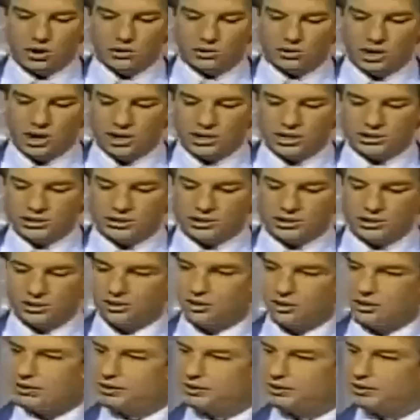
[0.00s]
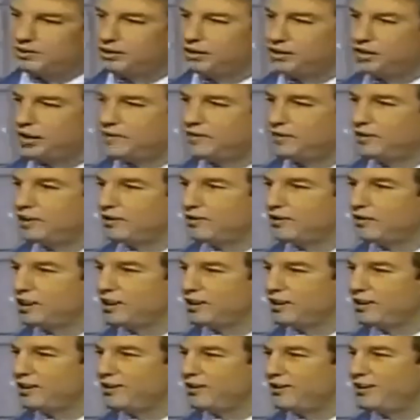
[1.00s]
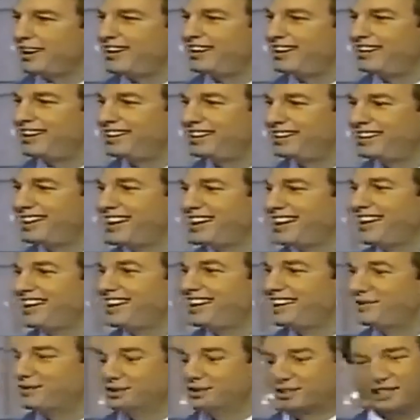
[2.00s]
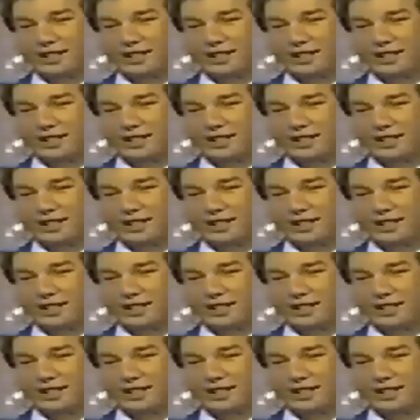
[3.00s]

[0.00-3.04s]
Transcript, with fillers: whoa, nice uh, save there, Greg. You all right? He